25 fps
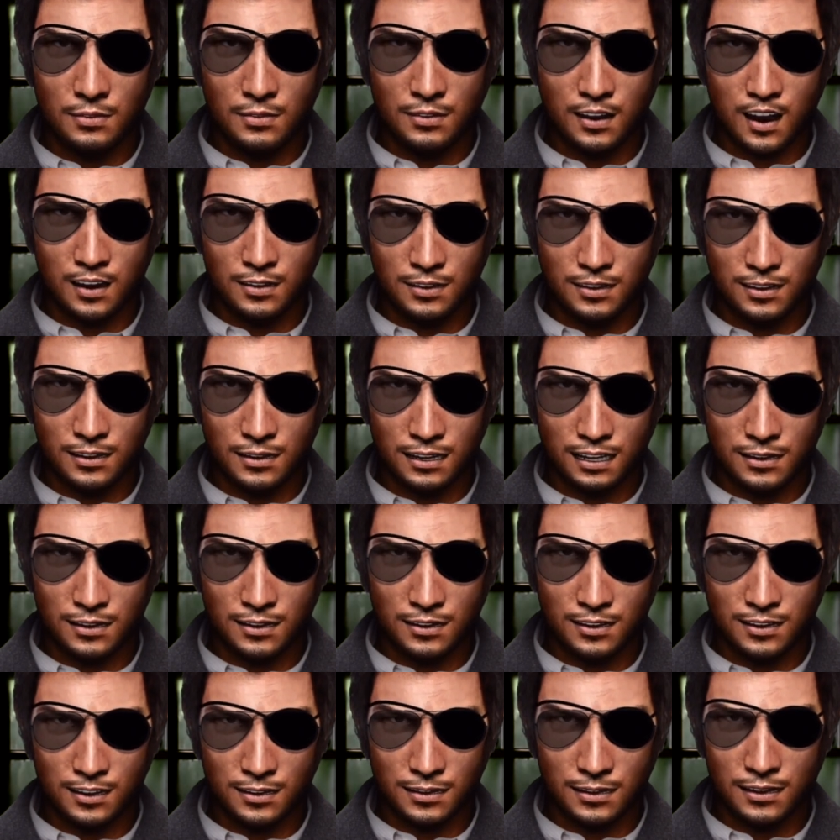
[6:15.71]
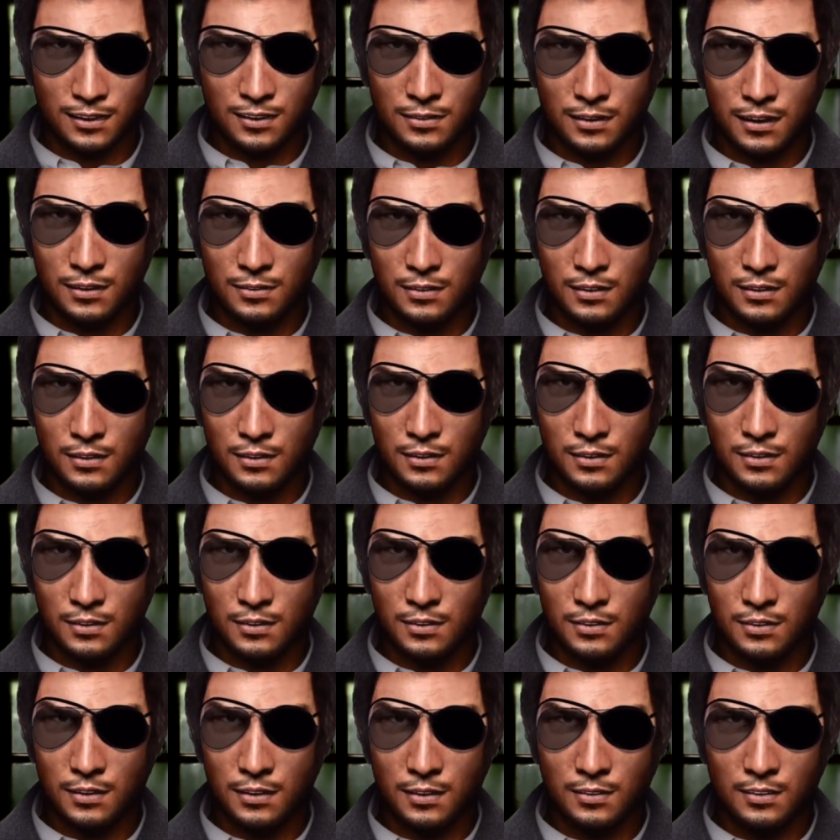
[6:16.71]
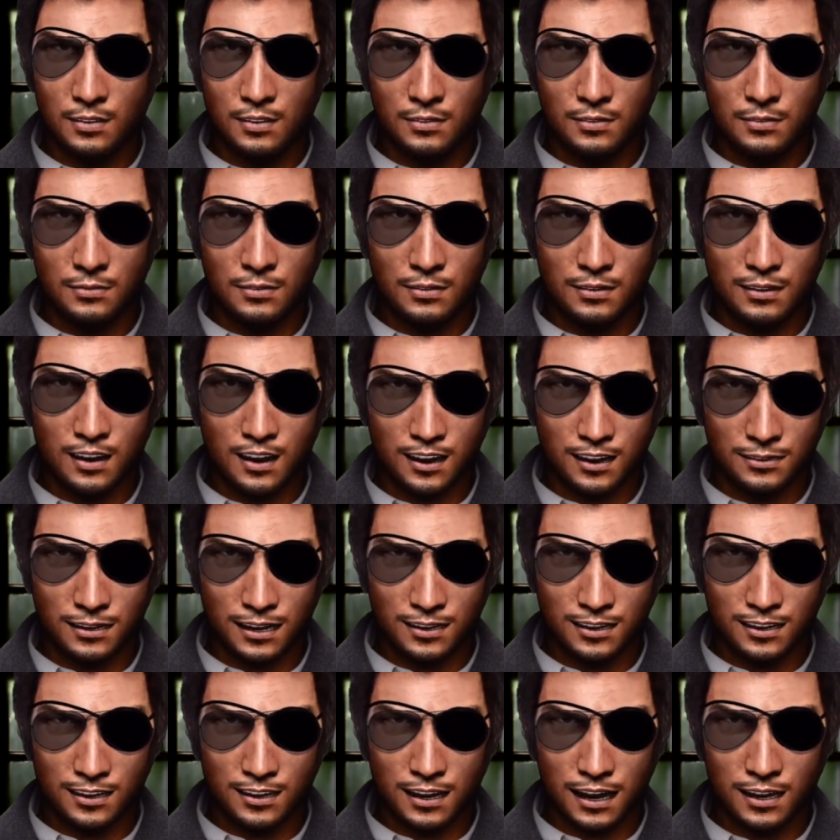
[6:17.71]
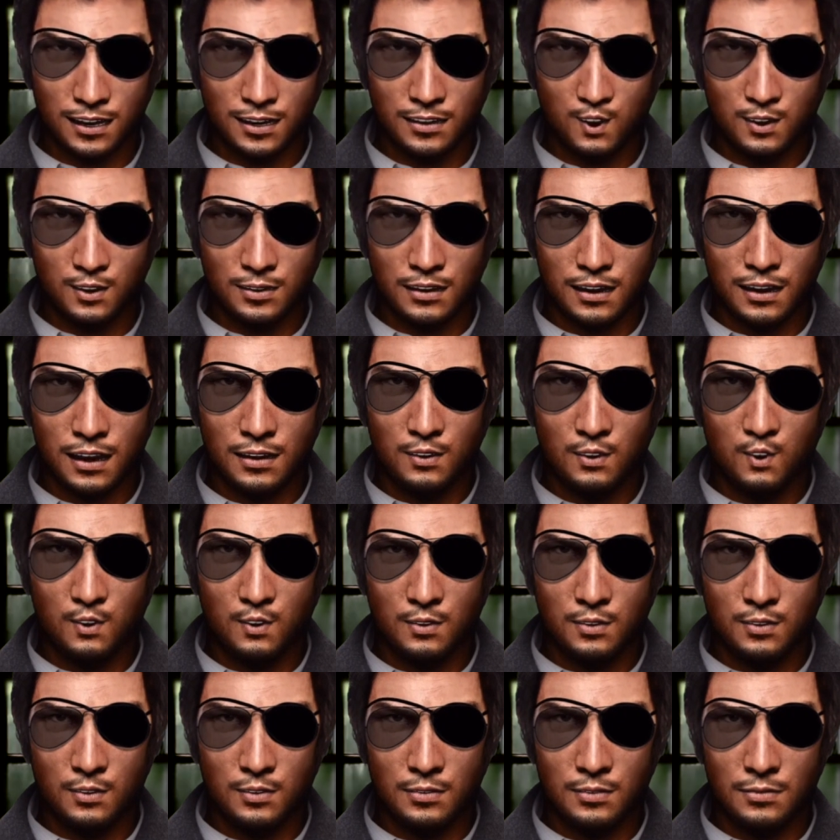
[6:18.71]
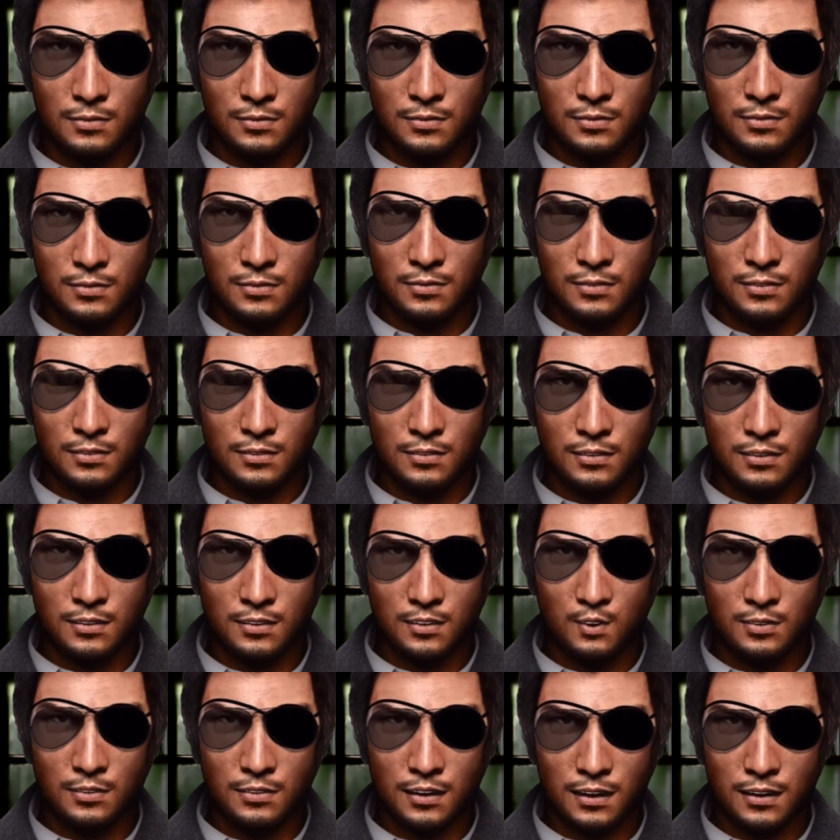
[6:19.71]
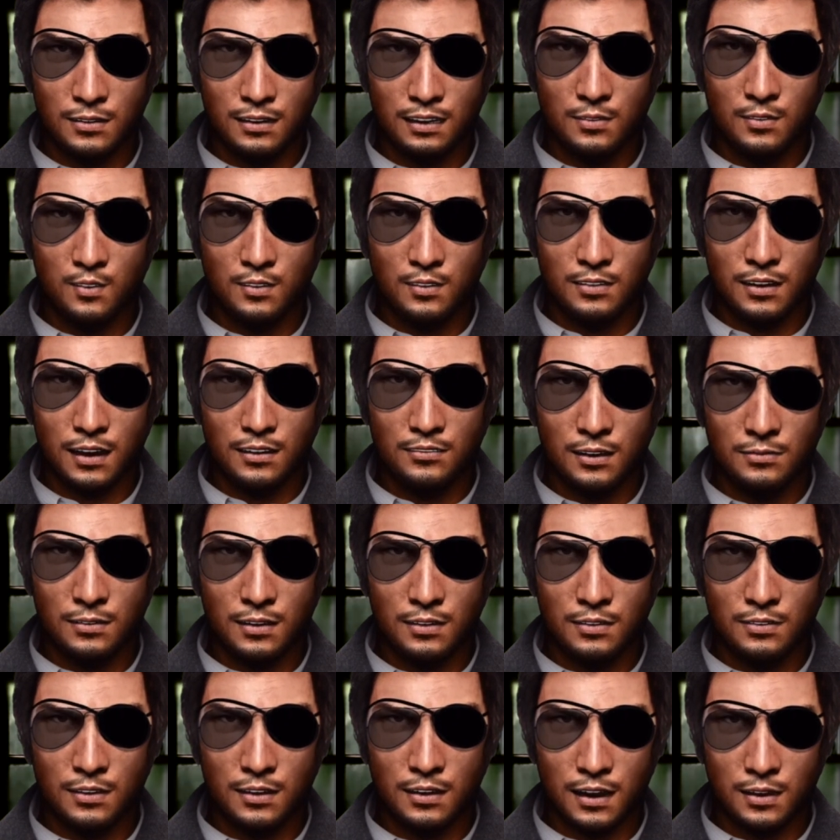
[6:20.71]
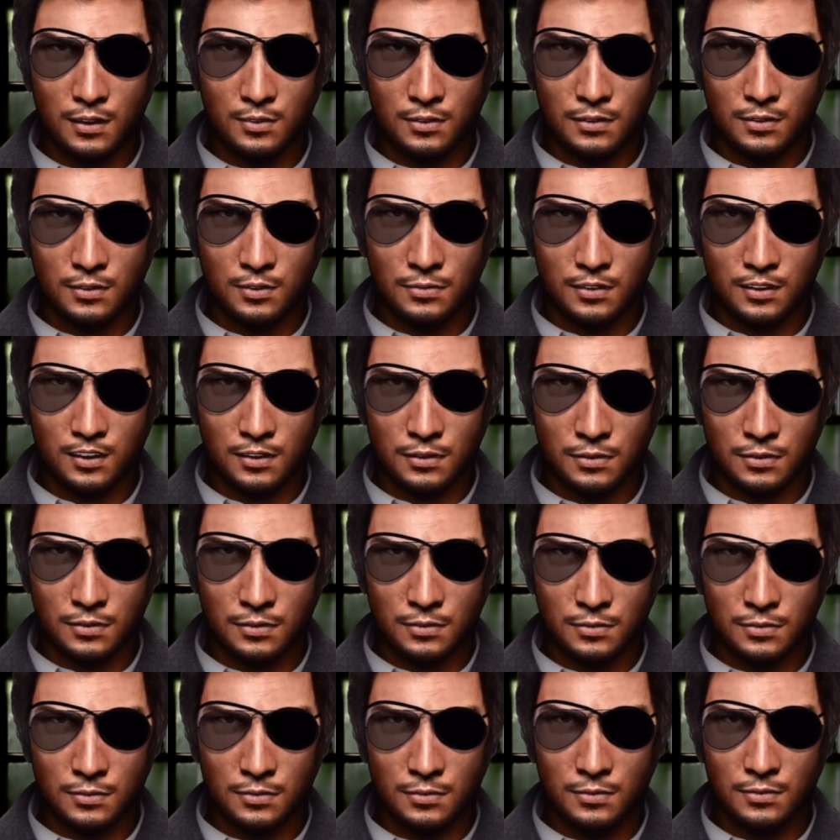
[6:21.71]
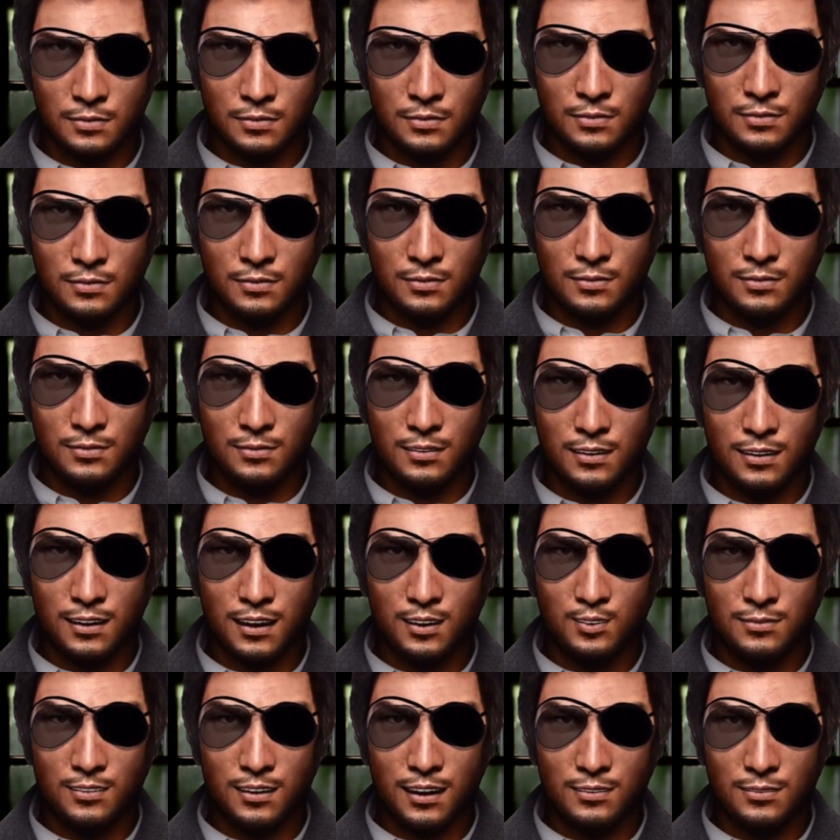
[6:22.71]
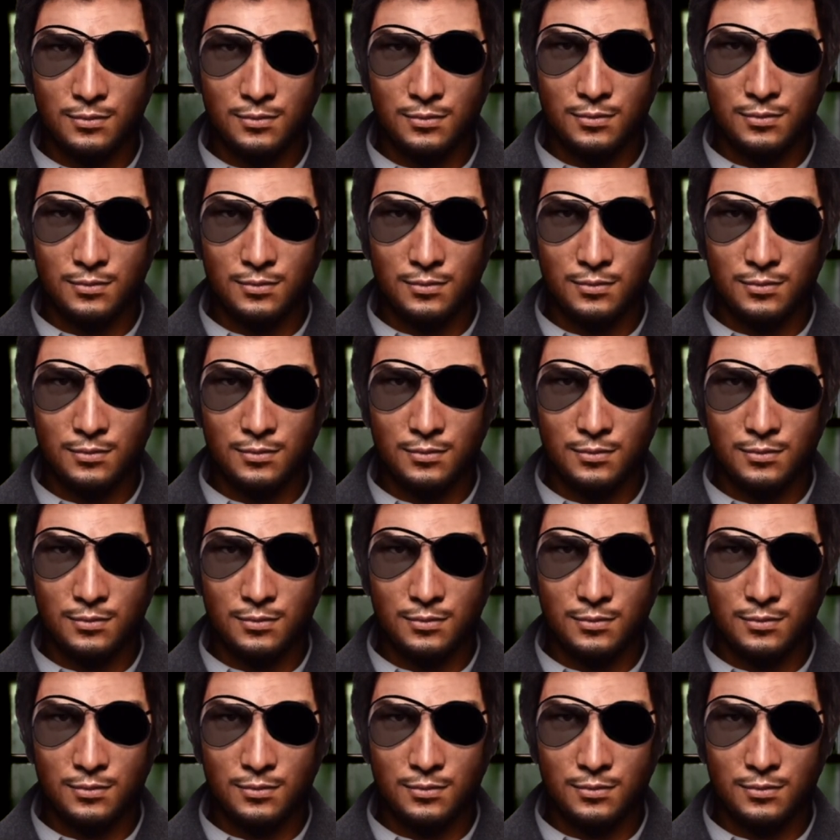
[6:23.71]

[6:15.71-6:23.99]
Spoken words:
comprehensive questions came out of that. I think that no particular question in general, but that's where I got my best questions from. Thanks, man.